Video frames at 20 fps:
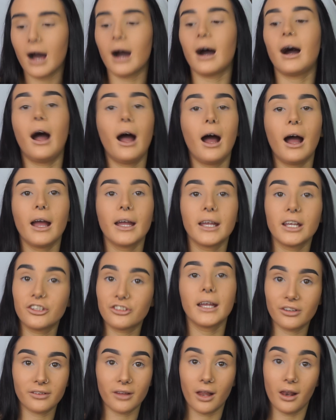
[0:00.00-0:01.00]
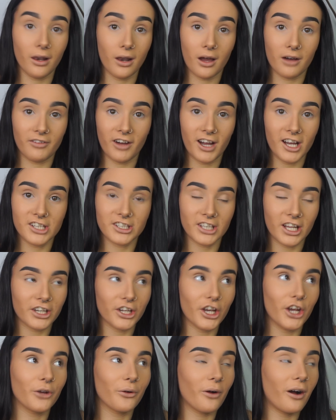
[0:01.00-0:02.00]
I just love
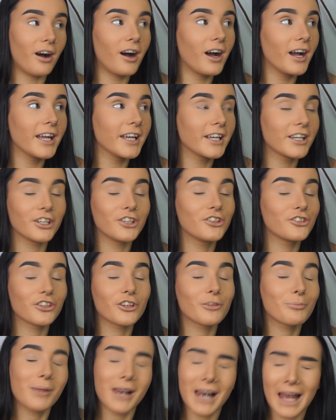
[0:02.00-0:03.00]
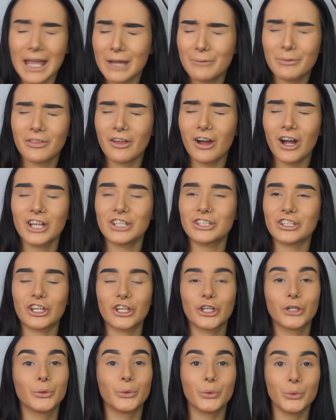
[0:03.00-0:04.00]
eyeshadow. I could just play with
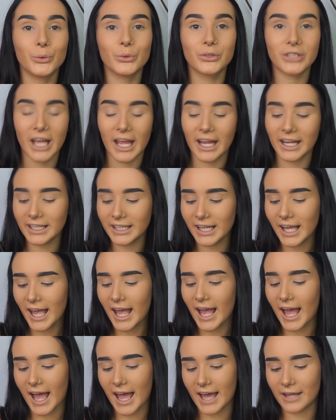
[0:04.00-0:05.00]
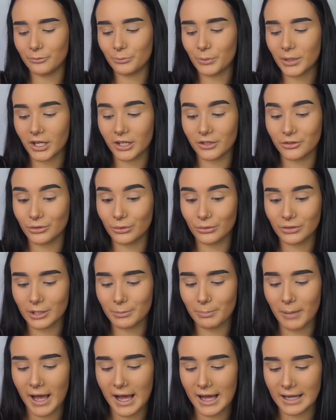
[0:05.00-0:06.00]
eyeshadow all day, and when I saw this
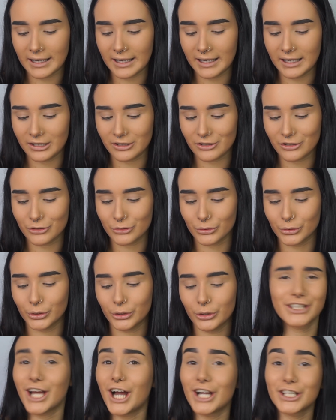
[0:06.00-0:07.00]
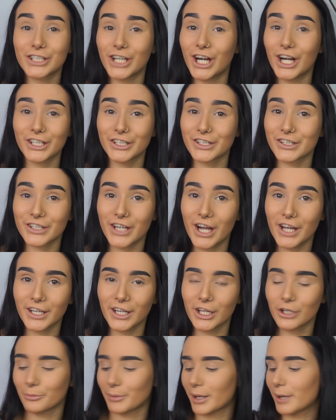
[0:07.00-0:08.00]
palette in store, I died inside a
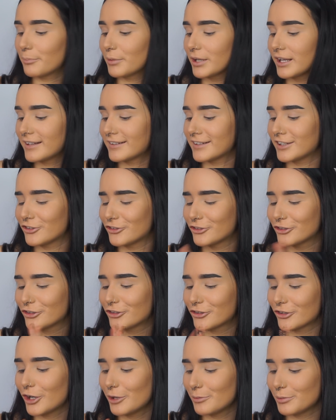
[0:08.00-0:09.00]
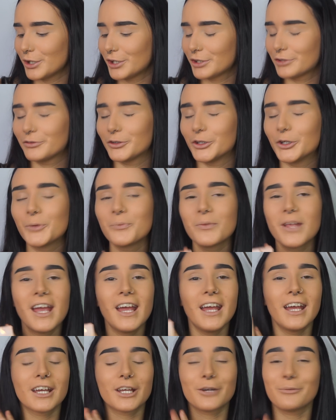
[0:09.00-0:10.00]
little bit because it's just so beautiful.
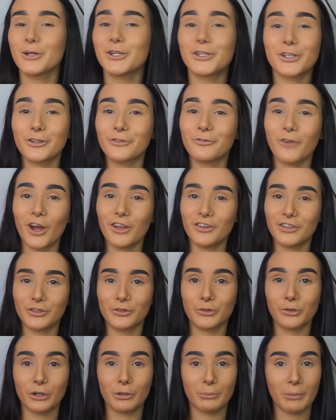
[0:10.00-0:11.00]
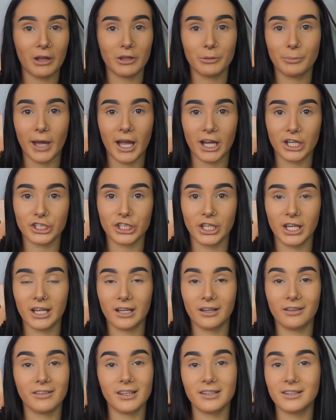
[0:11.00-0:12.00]
Can we just firstly talk about the
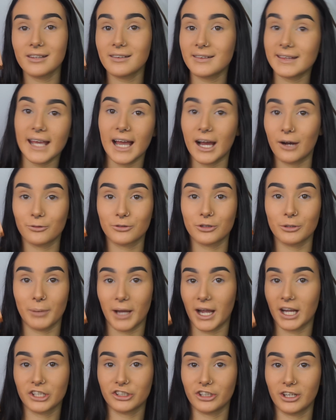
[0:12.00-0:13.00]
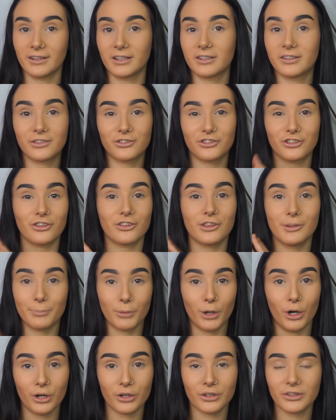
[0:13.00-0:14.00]
packaging? This is the outer packaging. This is just the
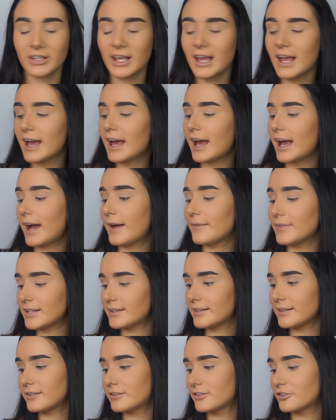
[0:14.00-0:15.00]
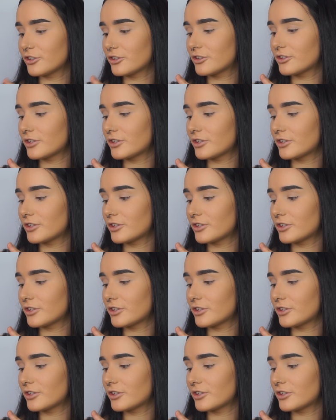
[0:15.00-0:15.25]
box, and this is just